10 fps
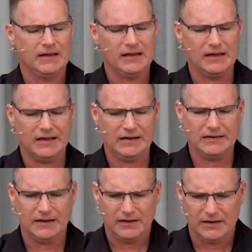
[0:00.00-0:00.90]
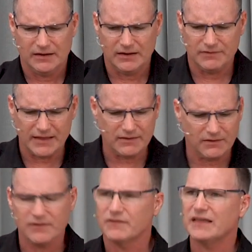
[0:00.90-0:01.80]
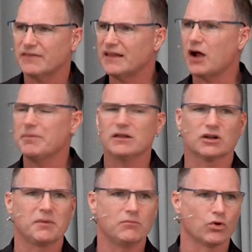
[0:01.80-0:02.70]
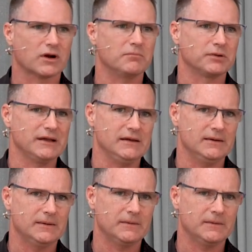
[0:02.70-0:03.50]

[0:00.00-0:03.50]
and and then, then I'll be a little bit more complete.